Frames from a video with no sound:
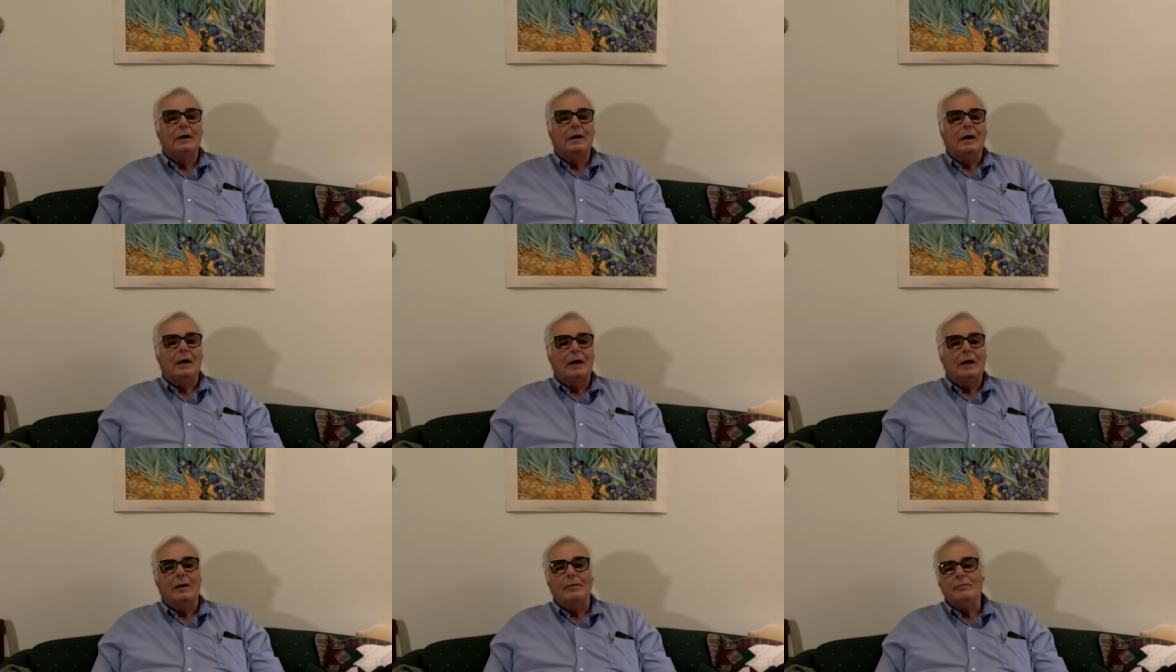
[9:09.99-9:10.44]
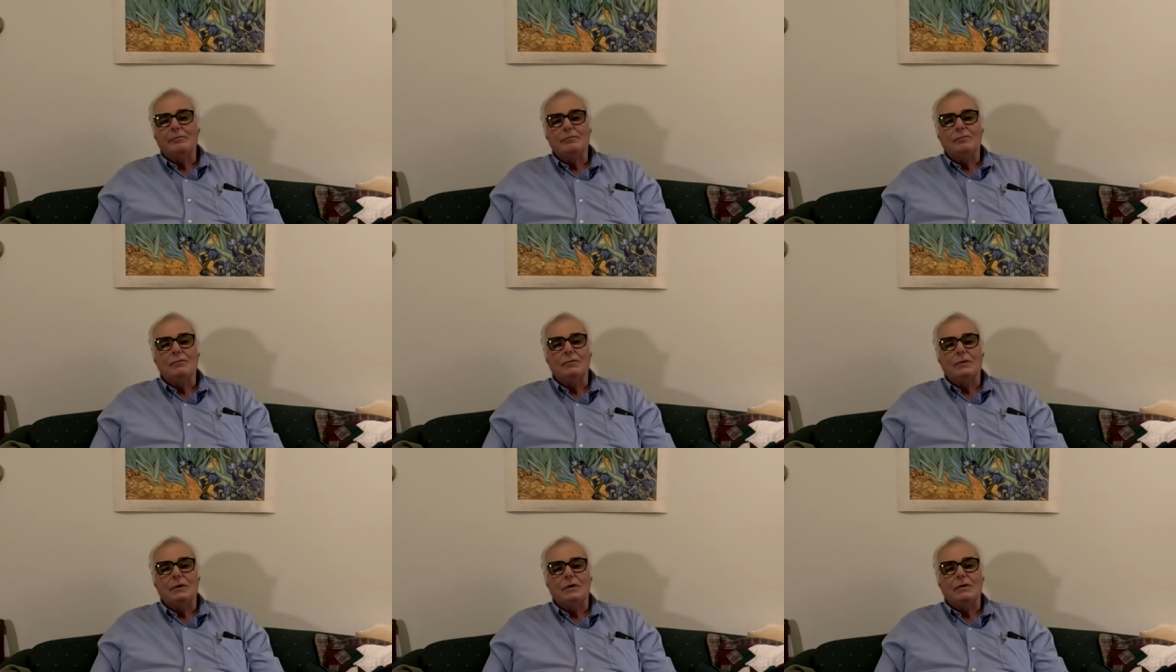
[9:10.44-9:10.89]
Uh,
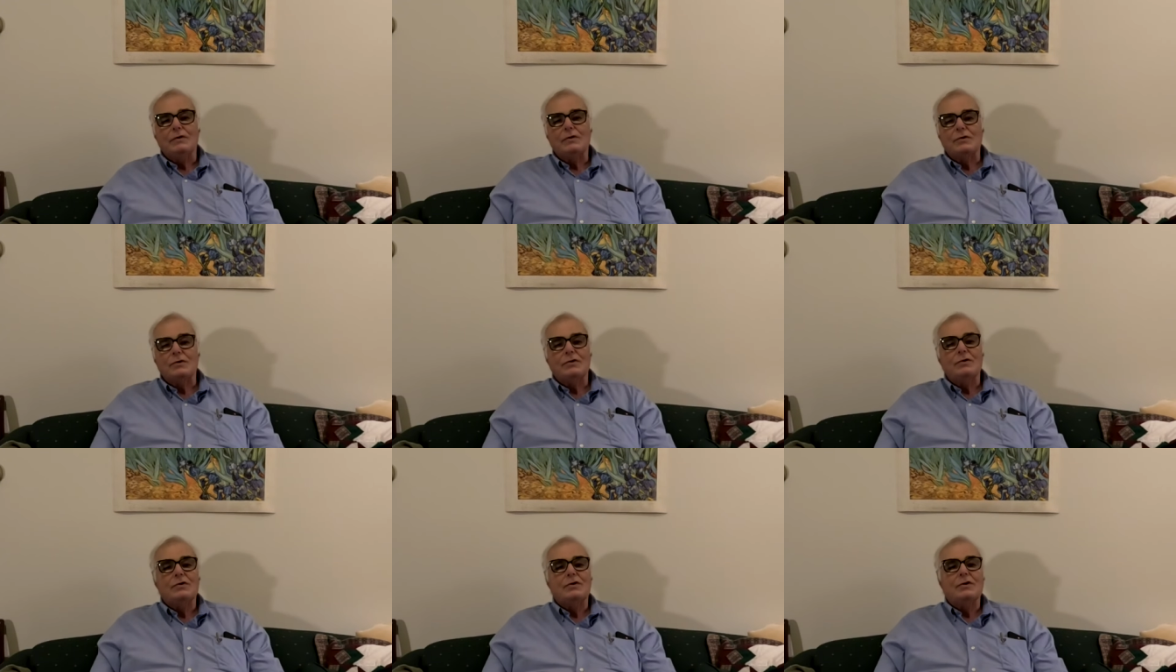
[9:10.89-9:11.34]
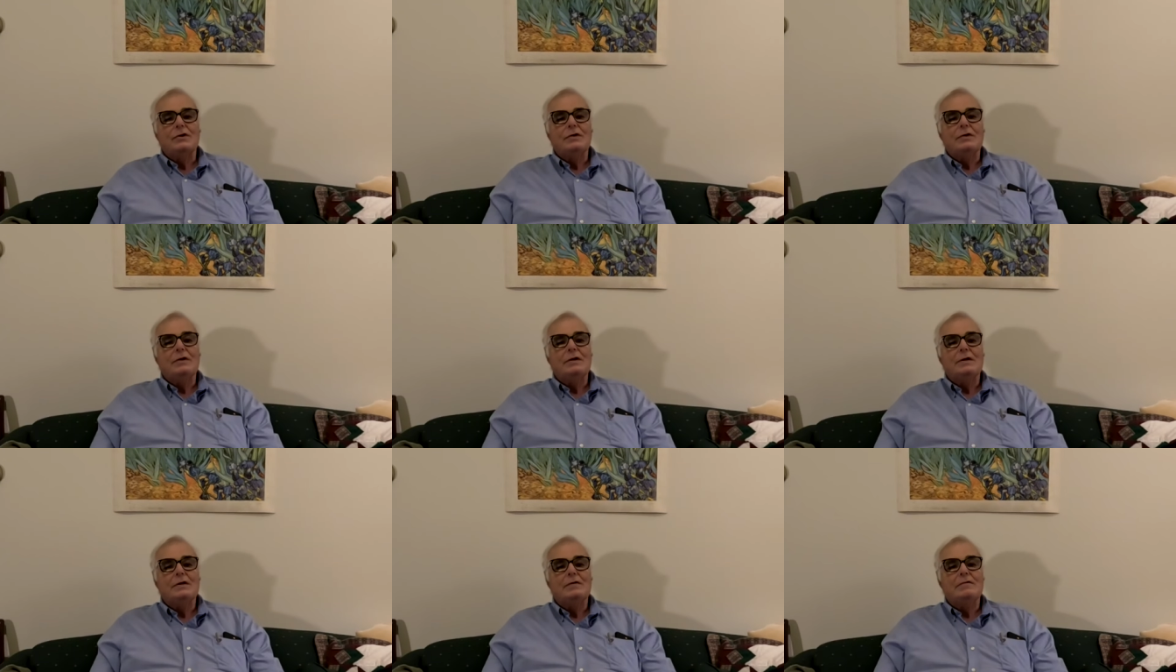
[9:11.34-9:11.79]
the
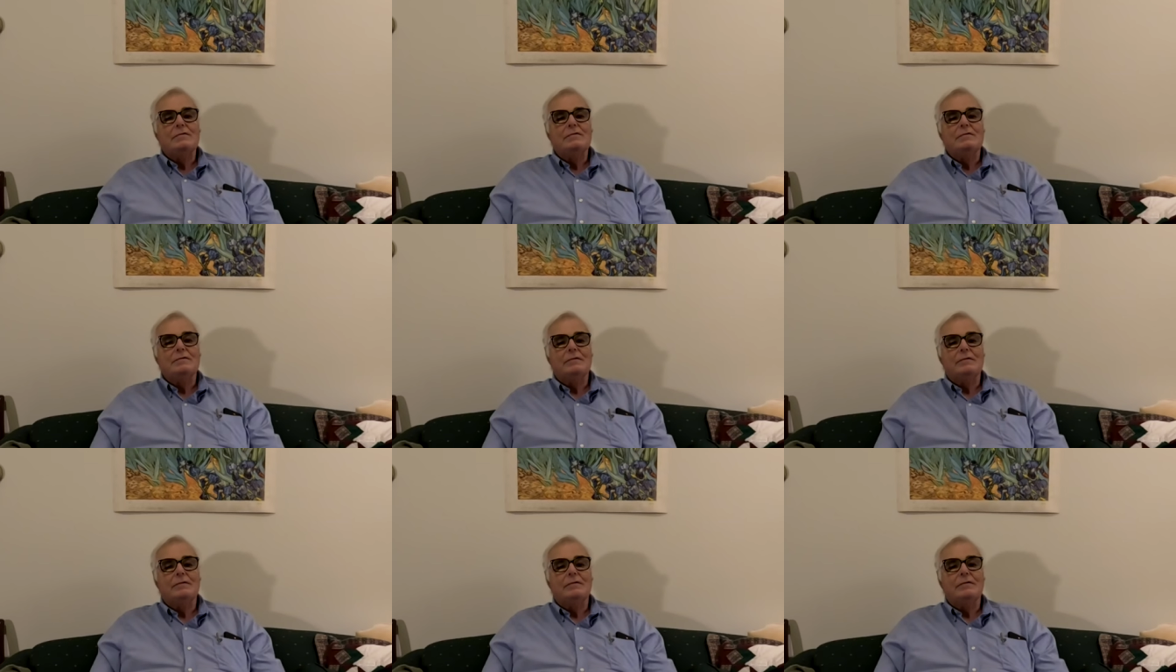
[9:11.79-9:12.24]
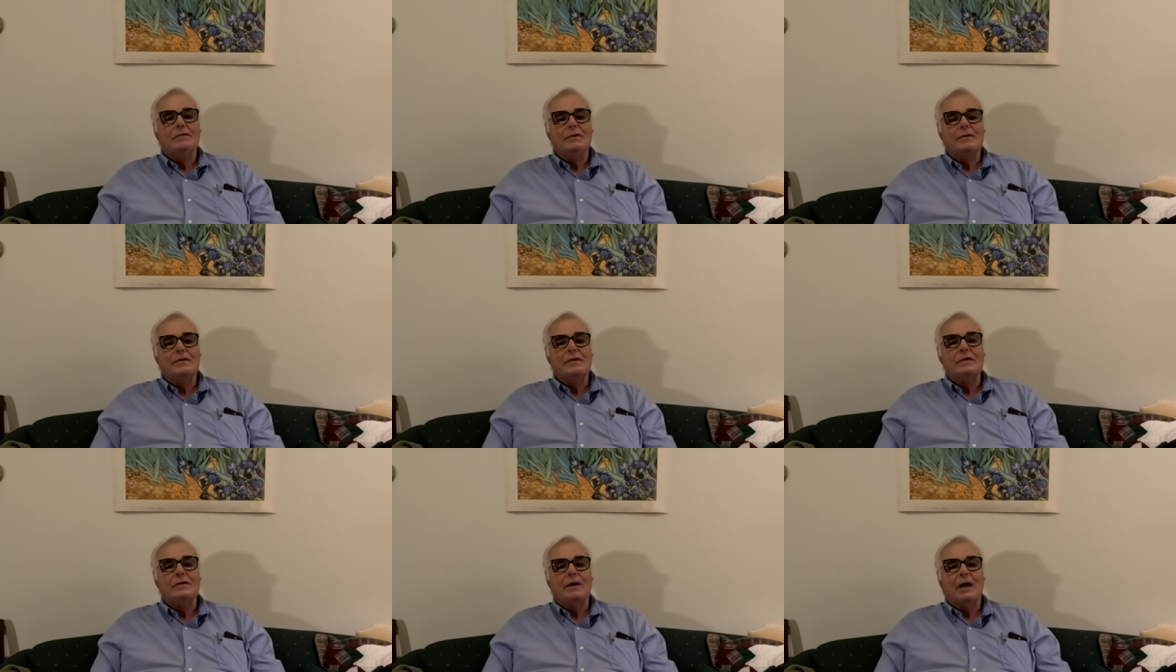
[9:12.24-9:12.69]
surgeon
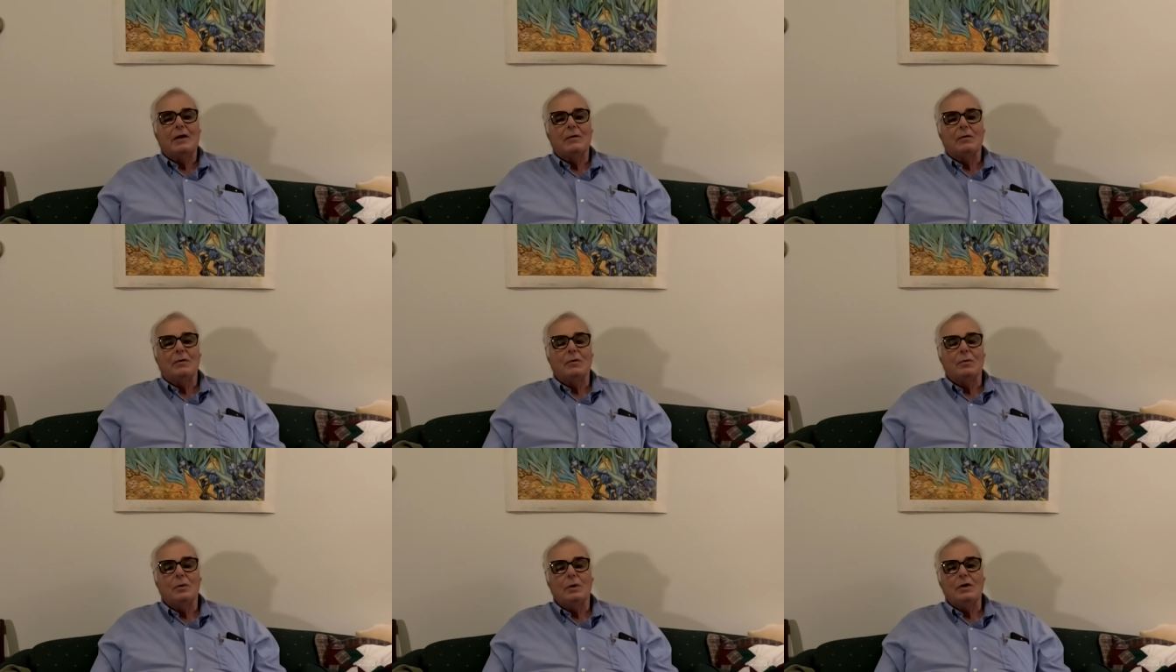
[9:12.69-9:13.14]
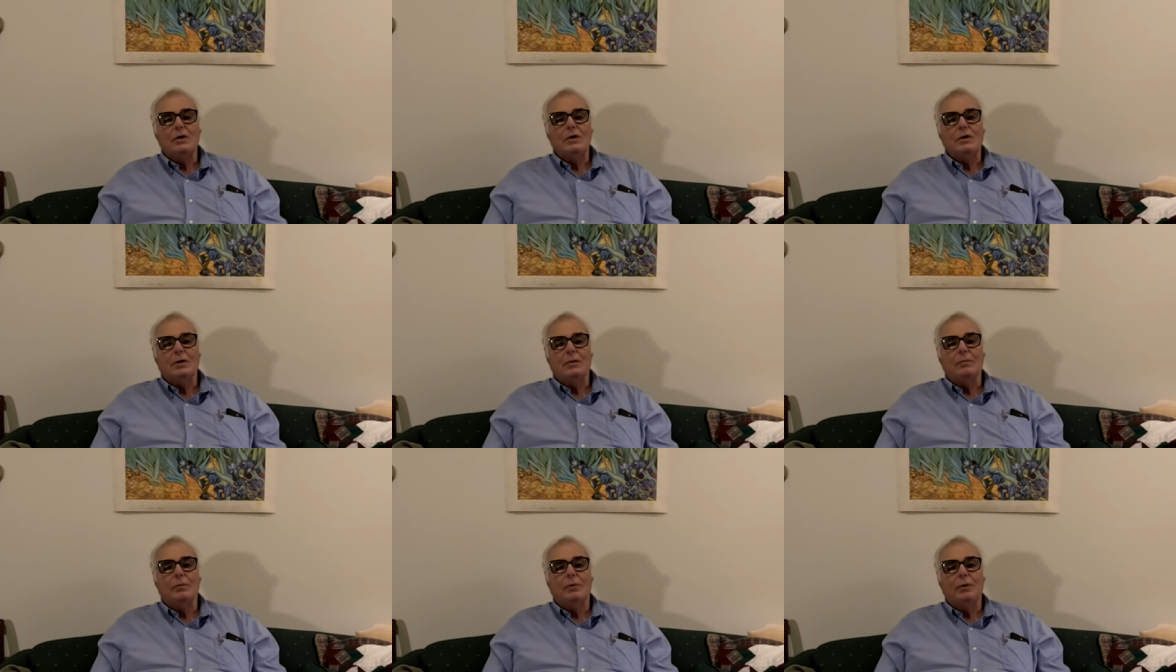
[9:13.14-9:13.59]
visit at the one
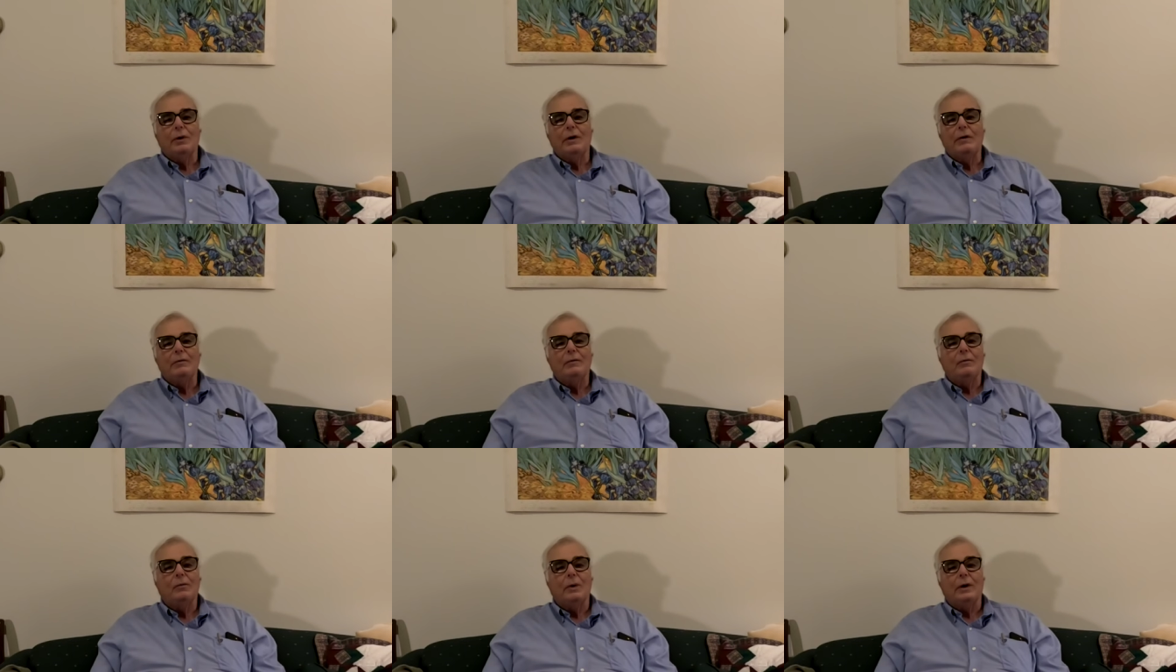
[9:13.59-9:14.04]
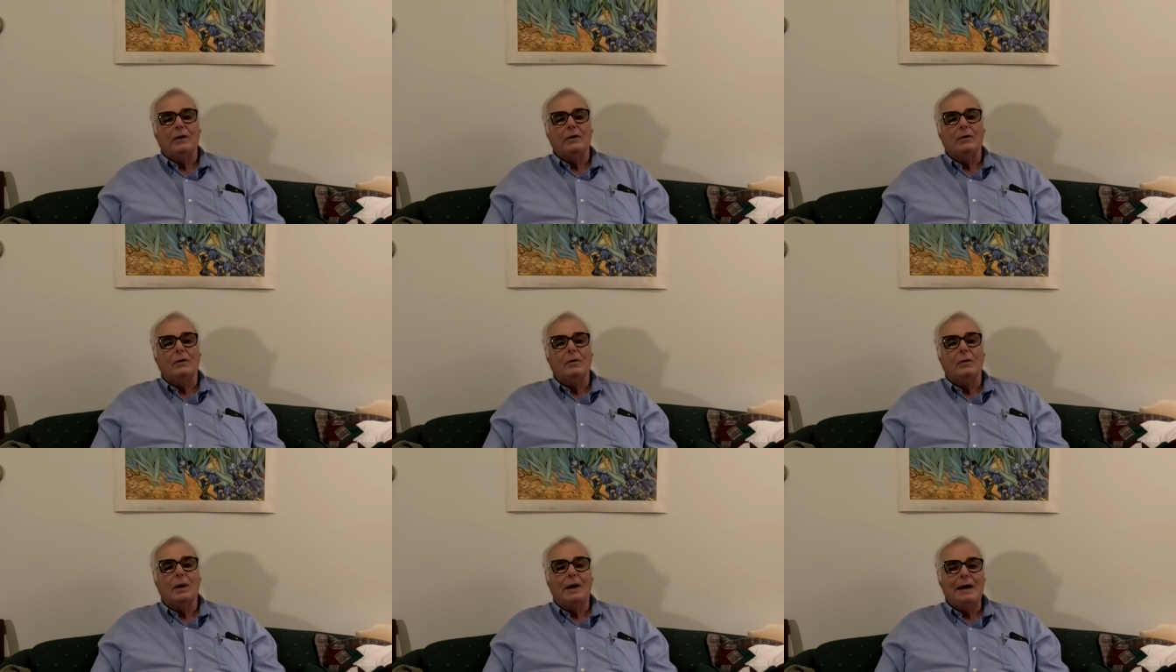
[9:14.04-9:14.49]
year point went
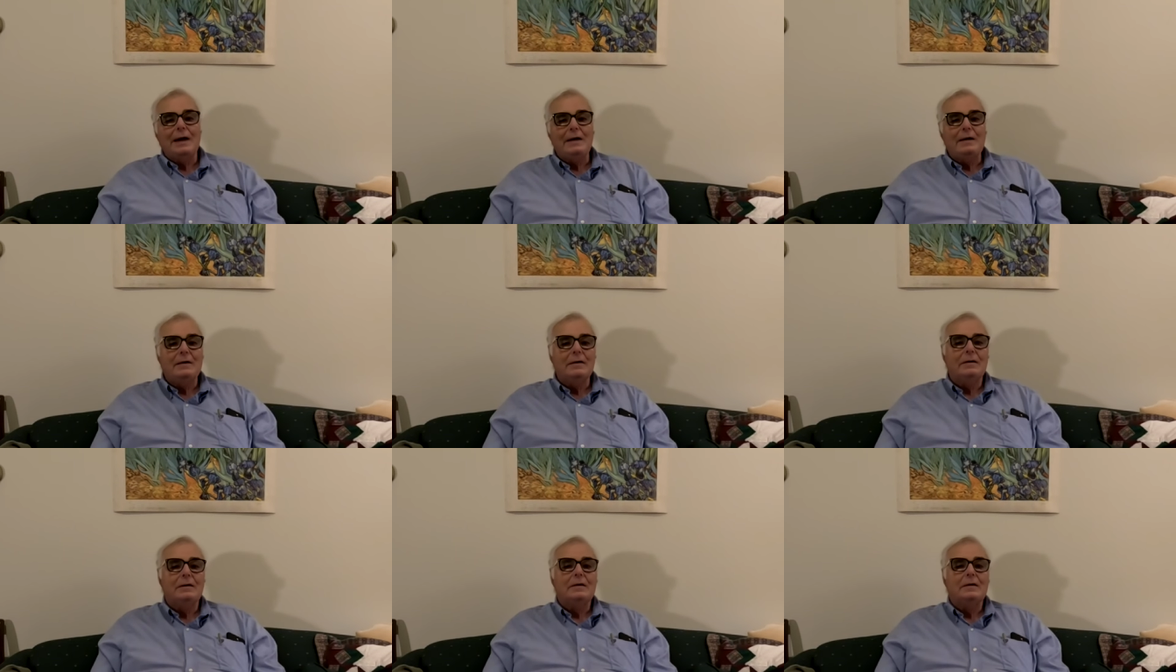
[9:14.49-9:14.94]
great.